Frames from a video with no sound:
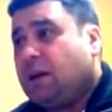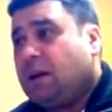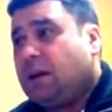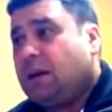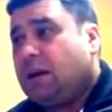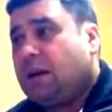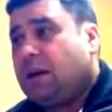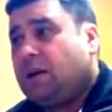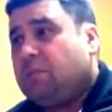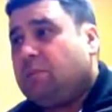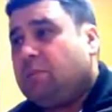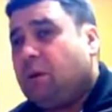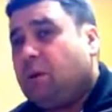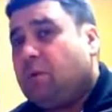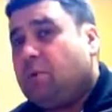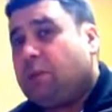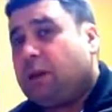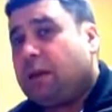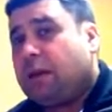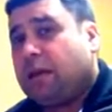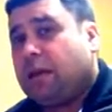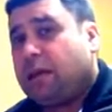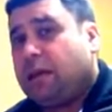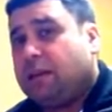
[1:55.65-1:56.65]
Malt
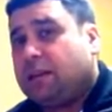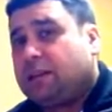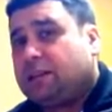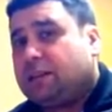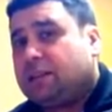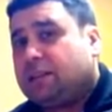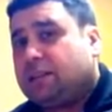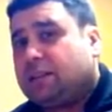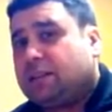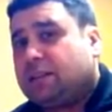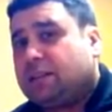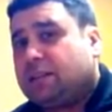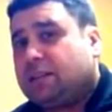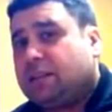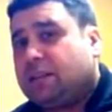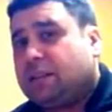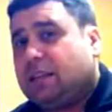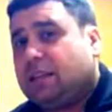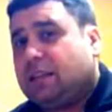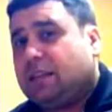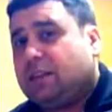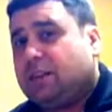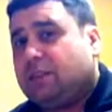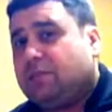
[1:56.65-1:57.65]
Mechanics 60
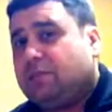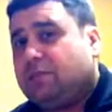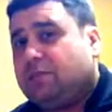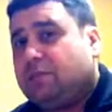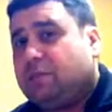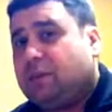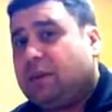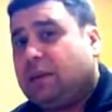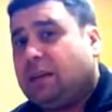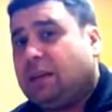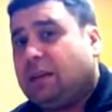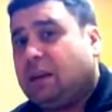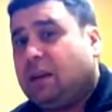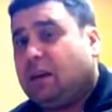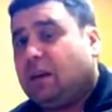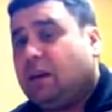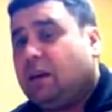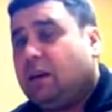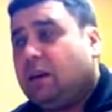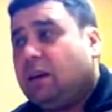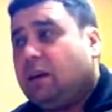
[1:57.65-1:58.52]
litre fermenter,